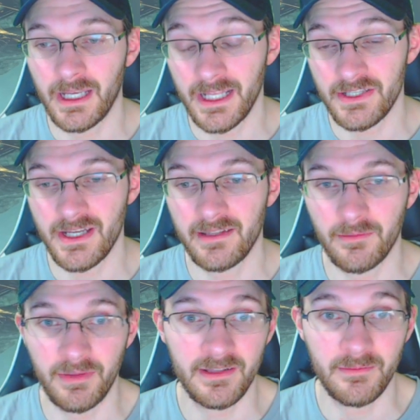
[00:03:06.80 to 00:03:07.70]
getting a chance
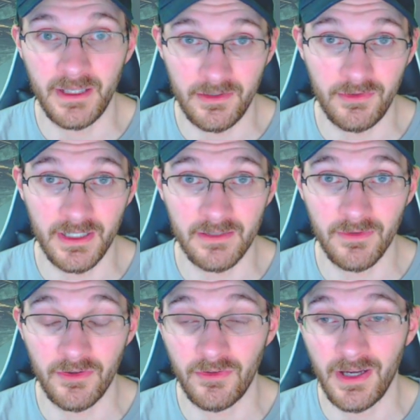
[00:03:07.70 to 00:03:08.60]
to play some Halo two
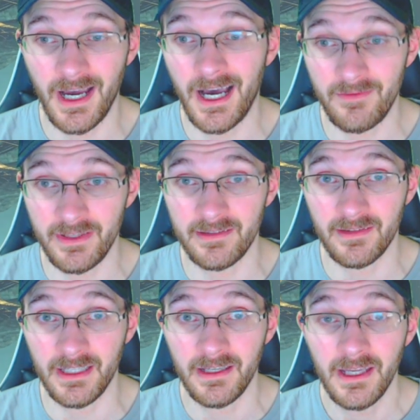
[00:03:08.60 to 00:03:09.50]
Anniversary,
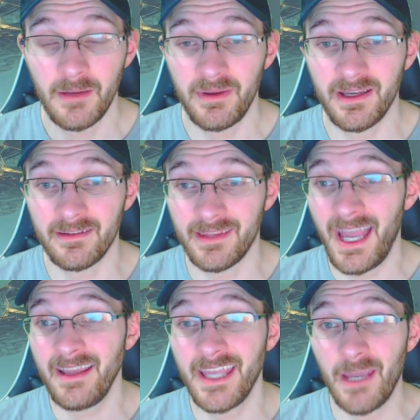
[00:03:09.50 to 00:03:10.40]
obviously, because
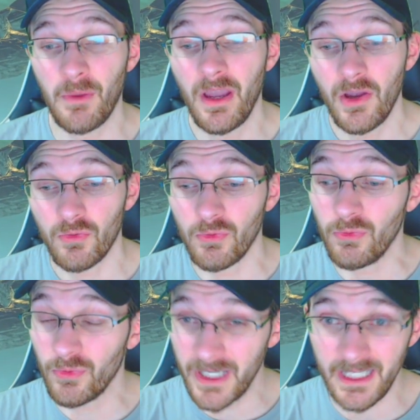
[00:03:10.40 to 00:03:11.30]
that game
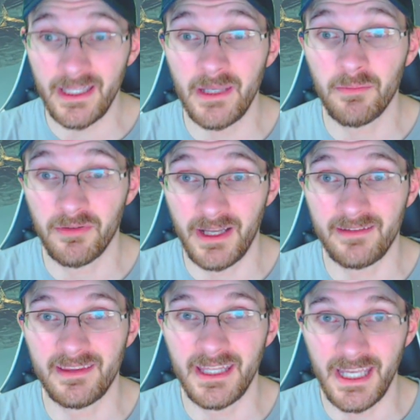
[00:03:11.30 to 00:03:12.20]
really
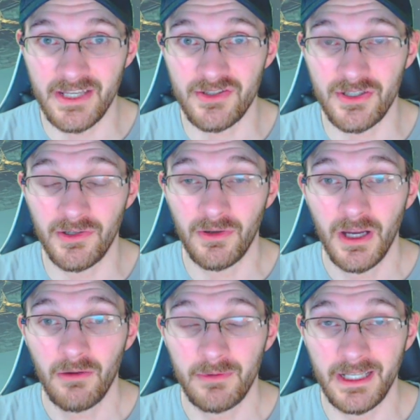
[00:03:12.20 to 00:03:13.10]
pressed the issue
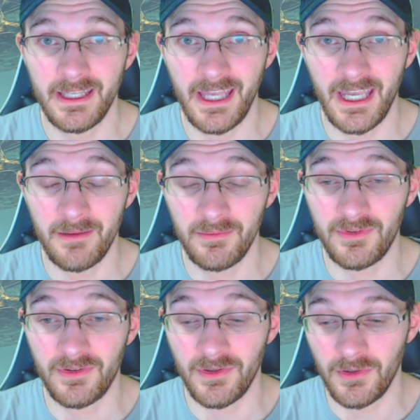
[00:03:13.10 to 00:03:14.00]
when it came
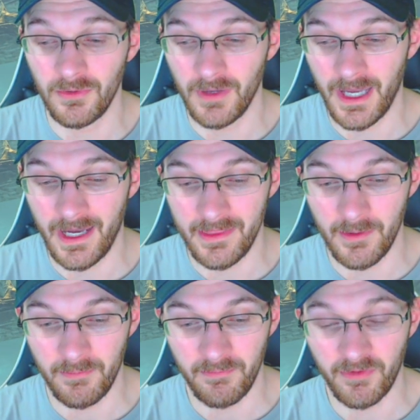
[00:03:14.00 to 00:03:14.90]
to uh,
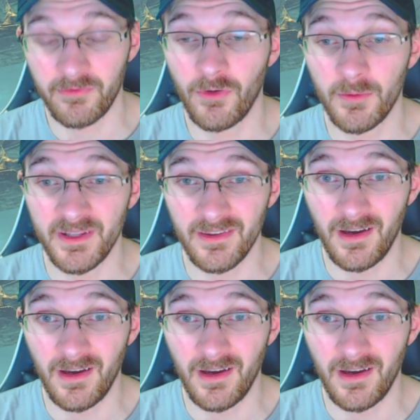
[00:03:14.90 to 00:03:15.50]
the performance